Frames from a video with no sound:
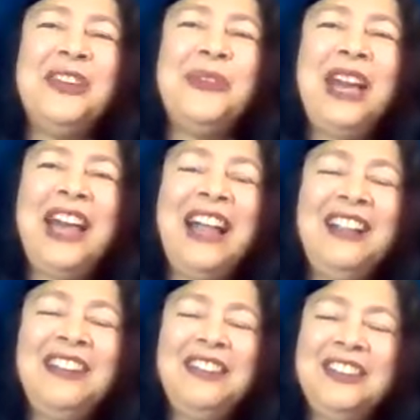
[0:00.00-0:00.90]

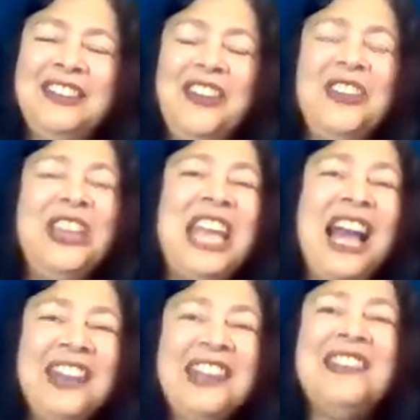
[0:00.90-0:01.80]
well, on the
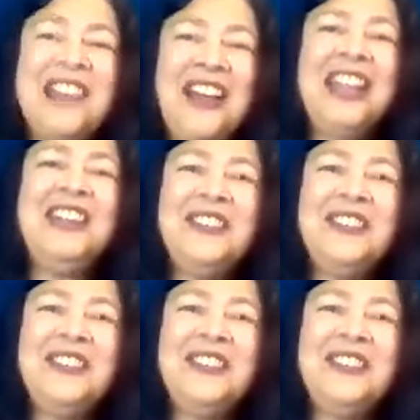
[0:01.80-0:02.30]
other side